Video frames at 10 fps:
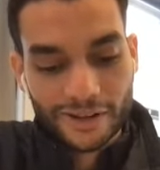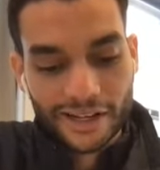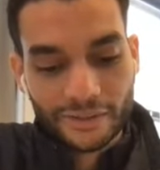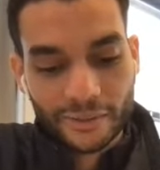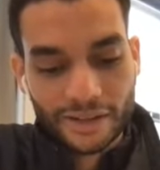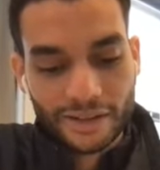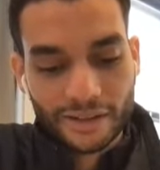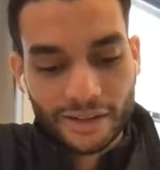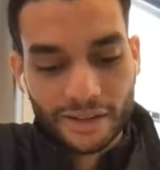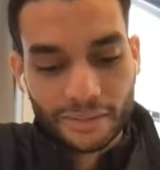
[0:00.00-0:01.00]
reckoned with
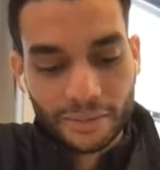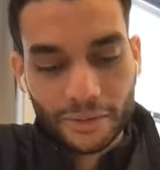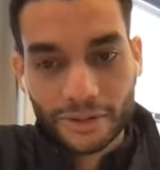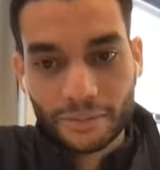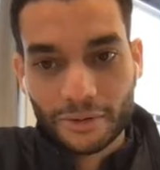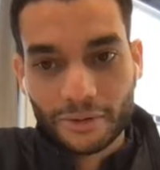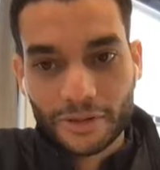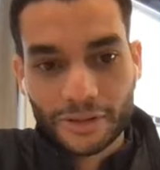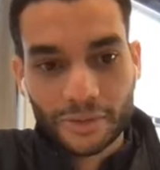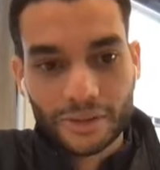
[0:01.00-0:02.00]
in the employee
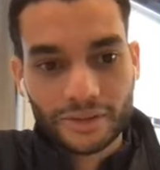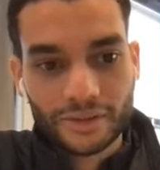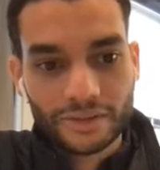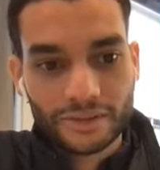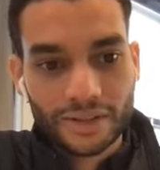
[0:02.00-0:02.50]
brokerage world,